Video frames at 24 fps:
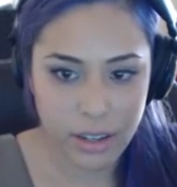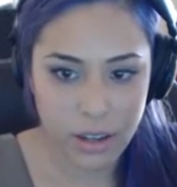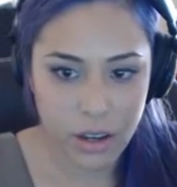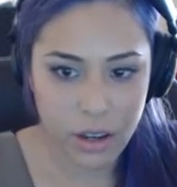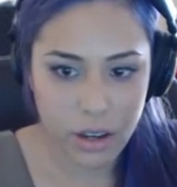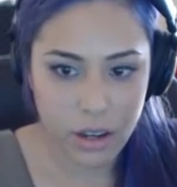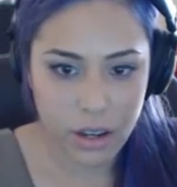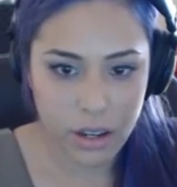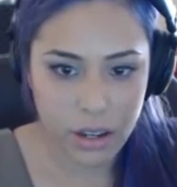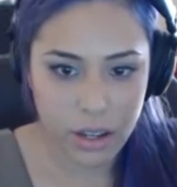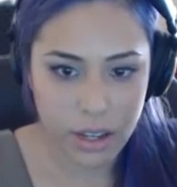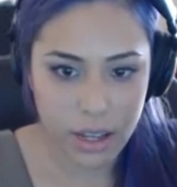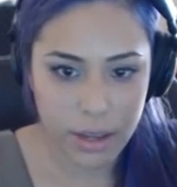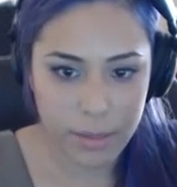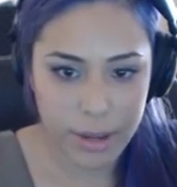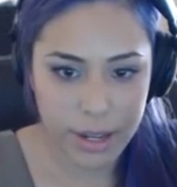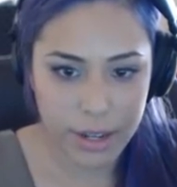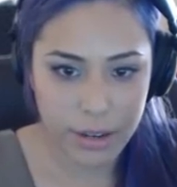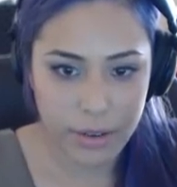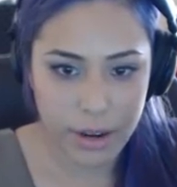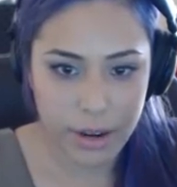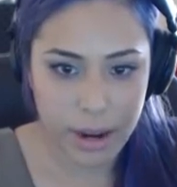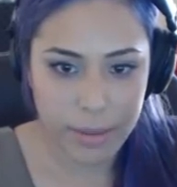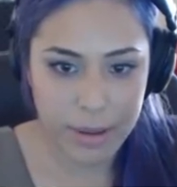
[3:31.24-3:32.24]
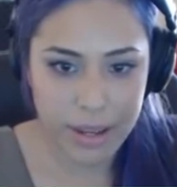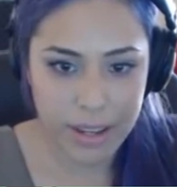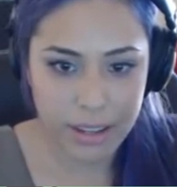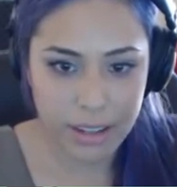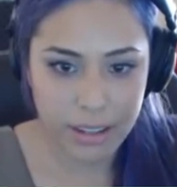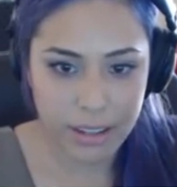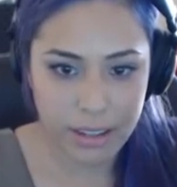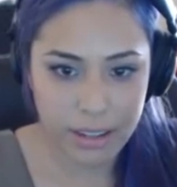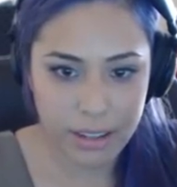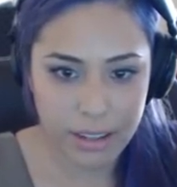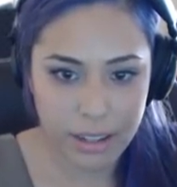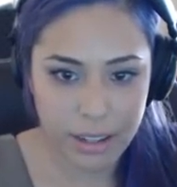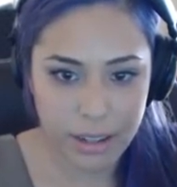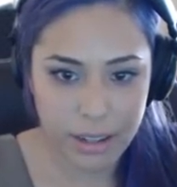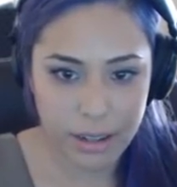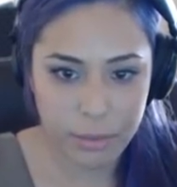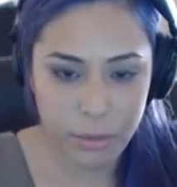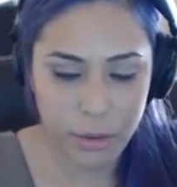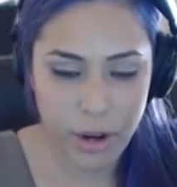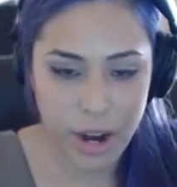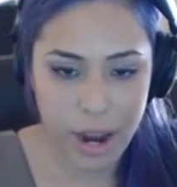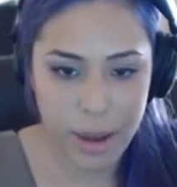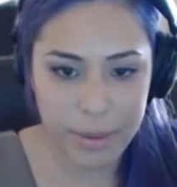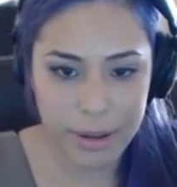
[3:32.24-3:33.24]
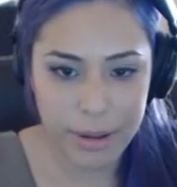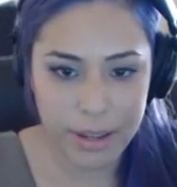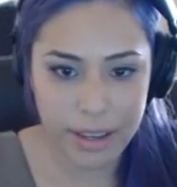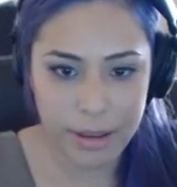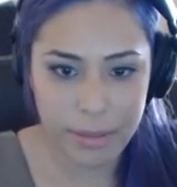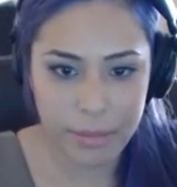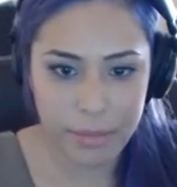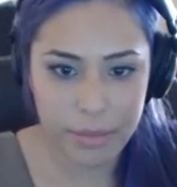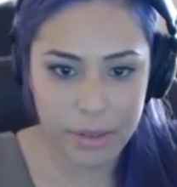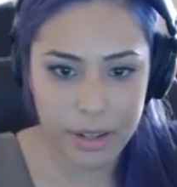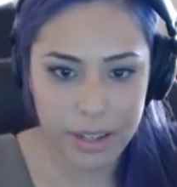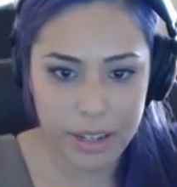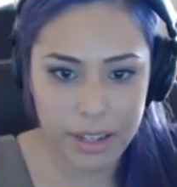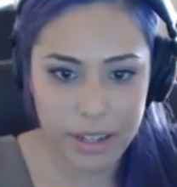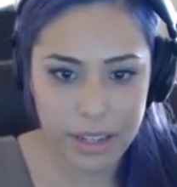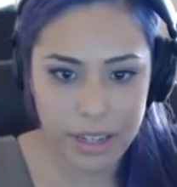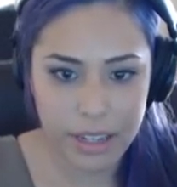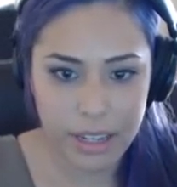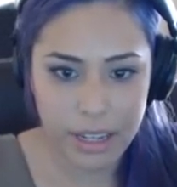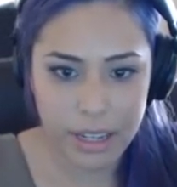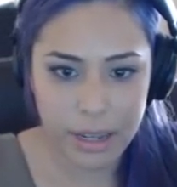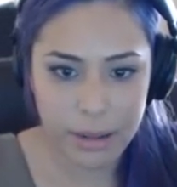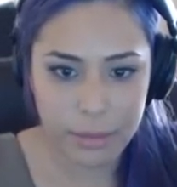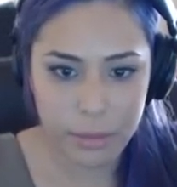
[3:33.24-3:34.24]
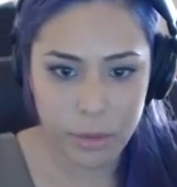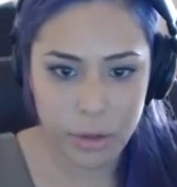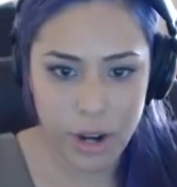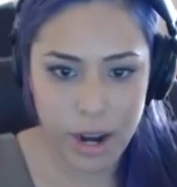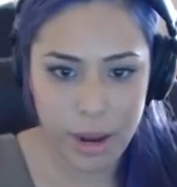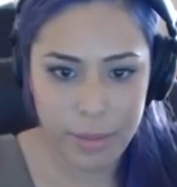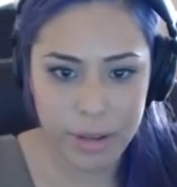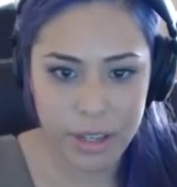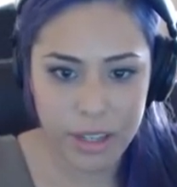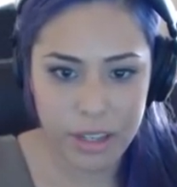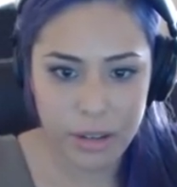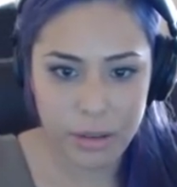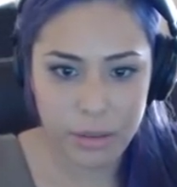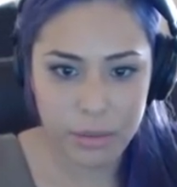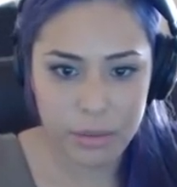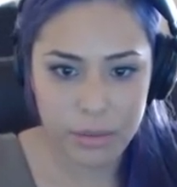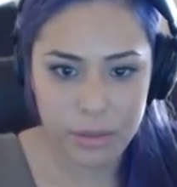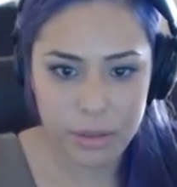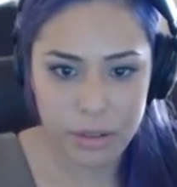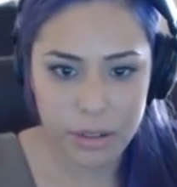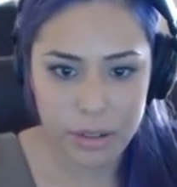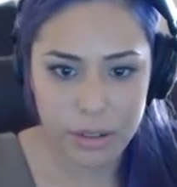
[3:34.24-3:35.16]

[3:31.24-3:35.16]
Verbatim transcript: Oh, am I grabbing? I'm grabbing him. I'm grabbing you.